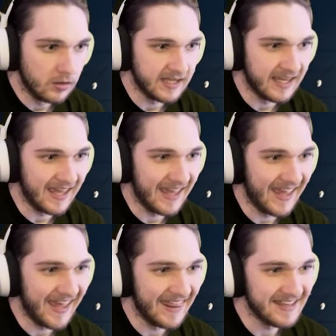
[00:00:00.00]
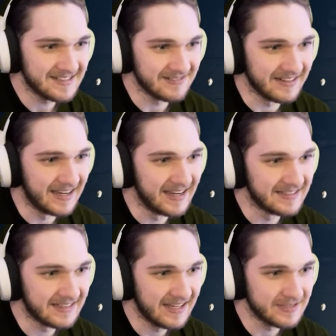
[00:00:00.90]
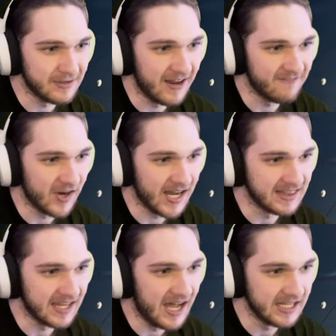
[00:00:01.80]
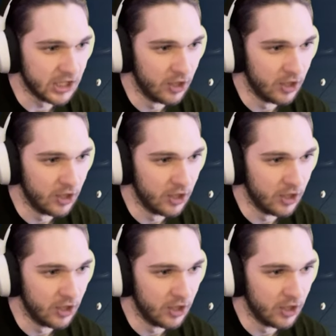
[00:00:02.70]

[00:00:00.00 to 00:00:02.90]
Yeah, that's right. That's what I freaking thought.